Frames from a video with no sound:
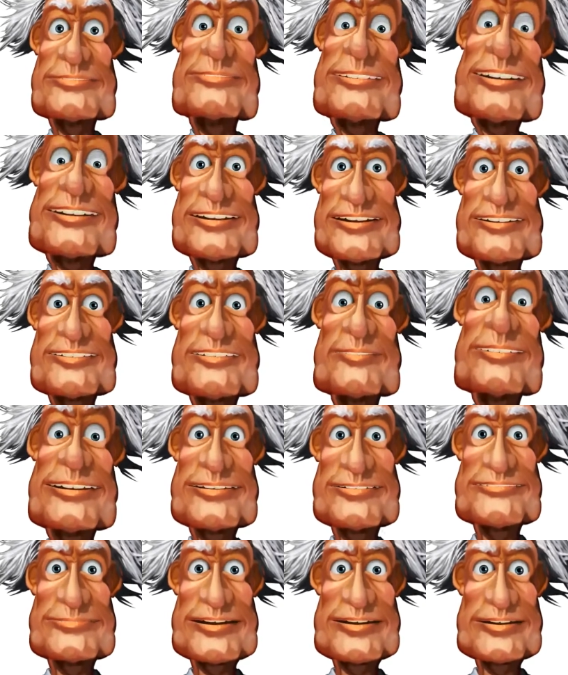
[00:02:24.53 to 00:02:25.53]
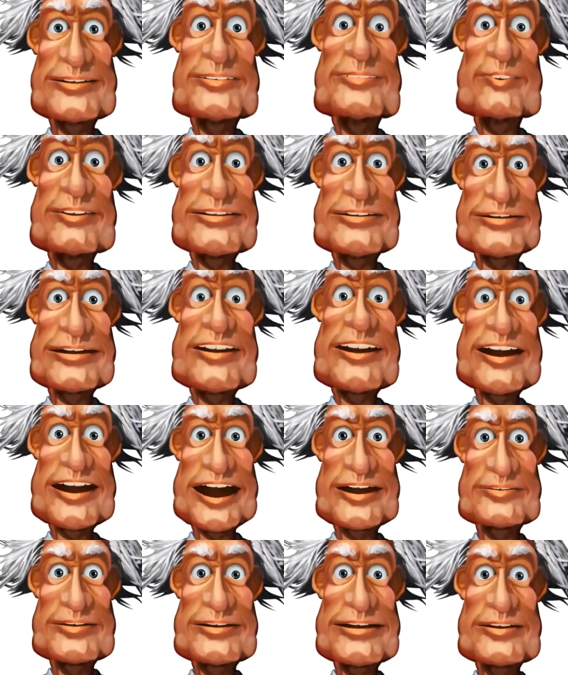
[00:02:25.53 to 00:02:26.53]
The acronym for this
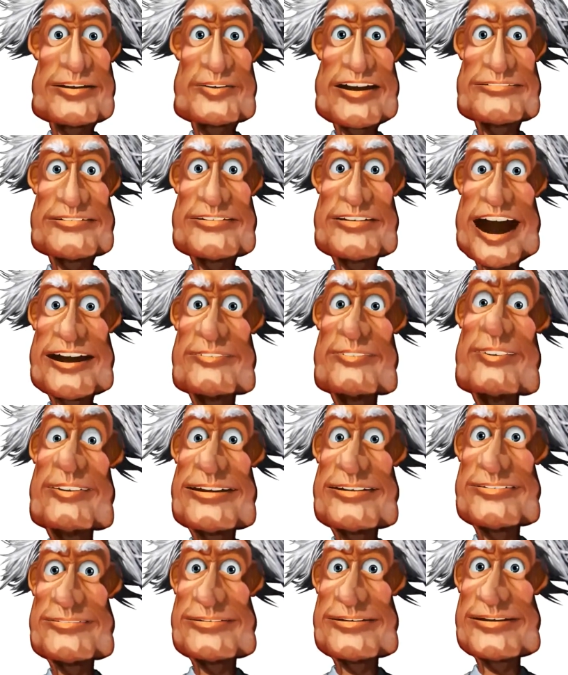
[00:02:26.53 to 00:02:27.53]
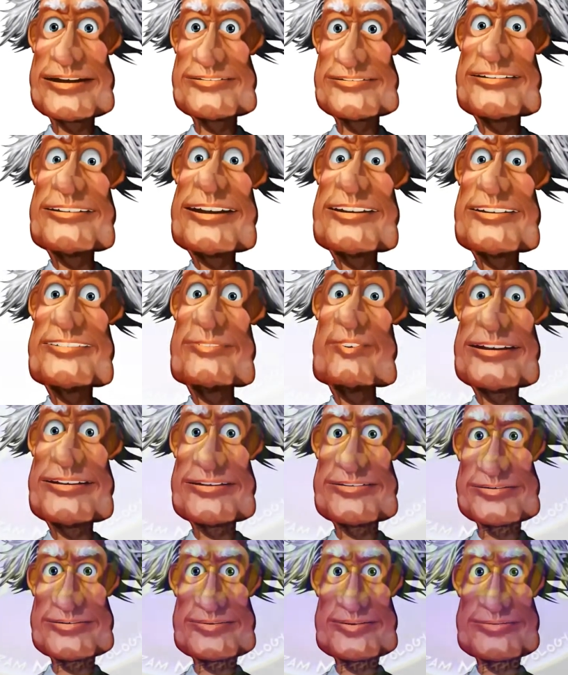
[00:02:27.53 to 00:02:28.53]
methodology is appropriately entitled
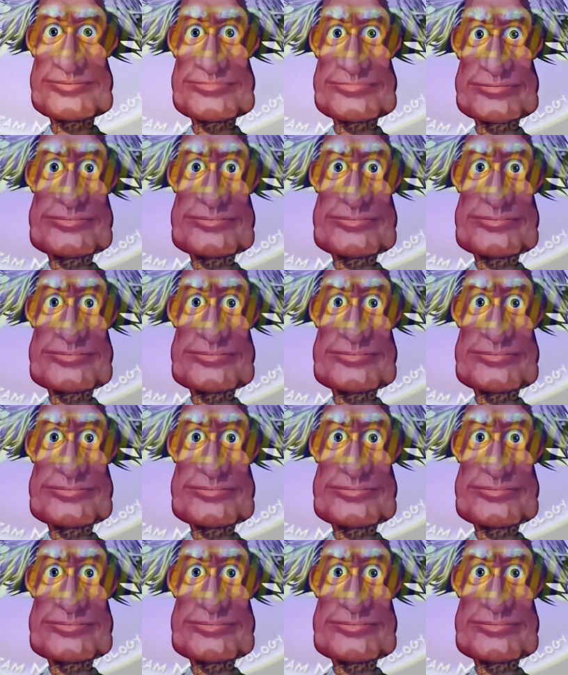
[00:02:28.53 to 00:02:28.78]
Academics.